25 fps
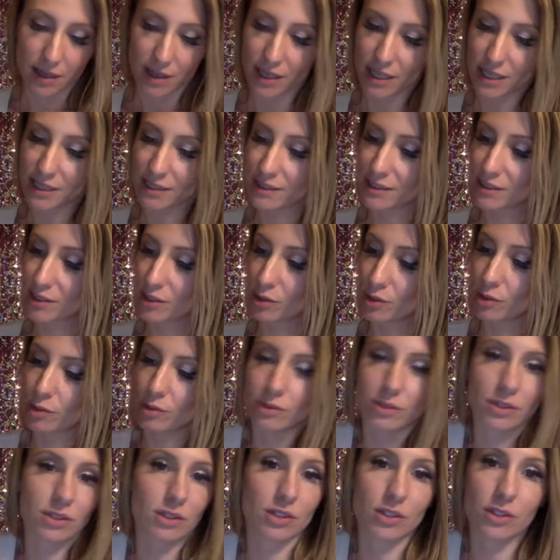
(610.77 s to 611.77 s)
And
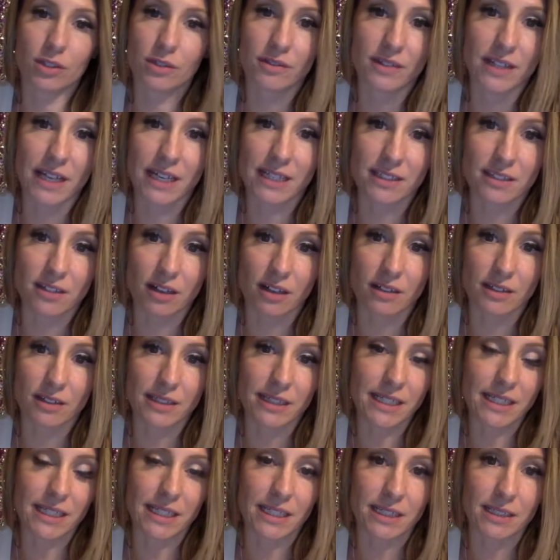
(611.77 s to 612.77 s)
so that's all
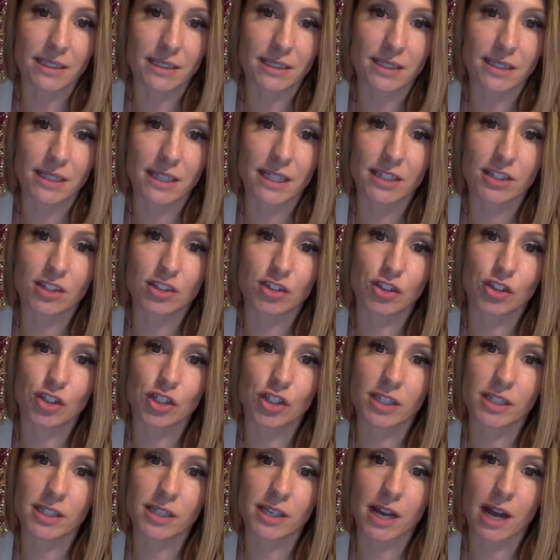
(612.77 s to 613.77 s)
it is. It's
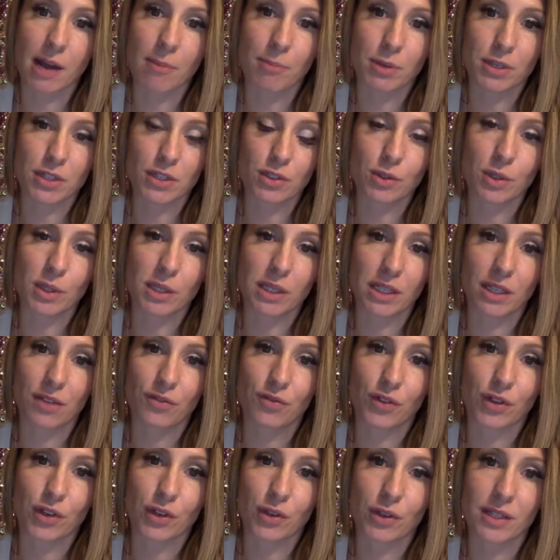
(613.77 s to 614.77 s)
just an opportunity
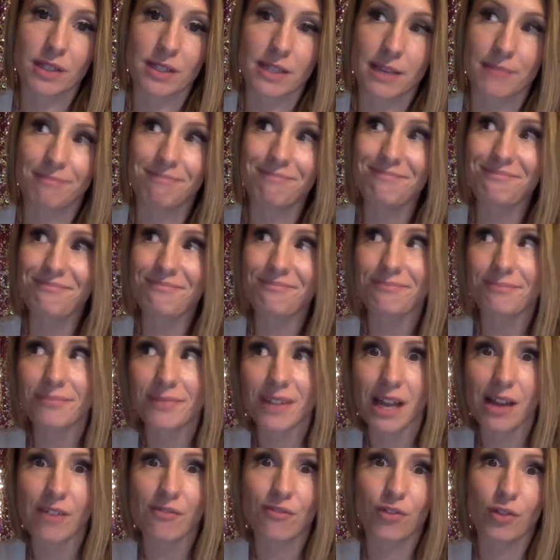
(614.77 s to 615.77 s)
for you to say, mm,
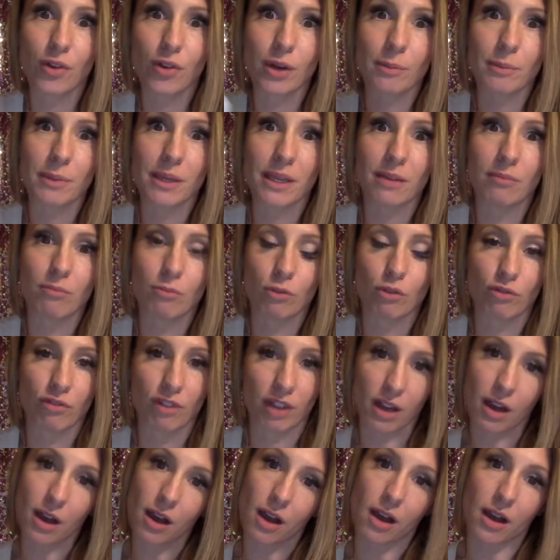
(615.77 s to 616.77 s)
not for me,
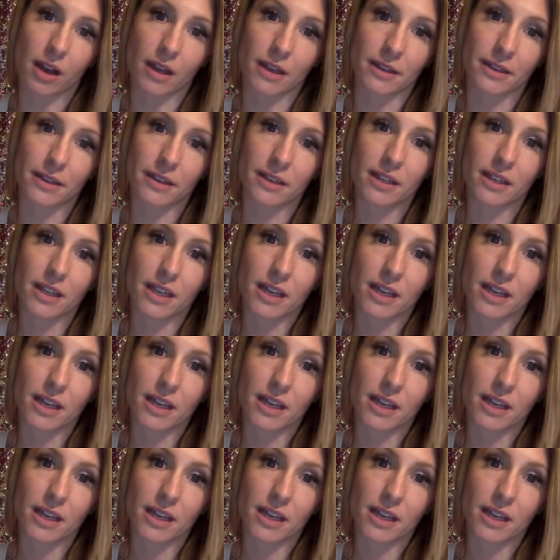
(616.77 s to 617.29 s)
moving on.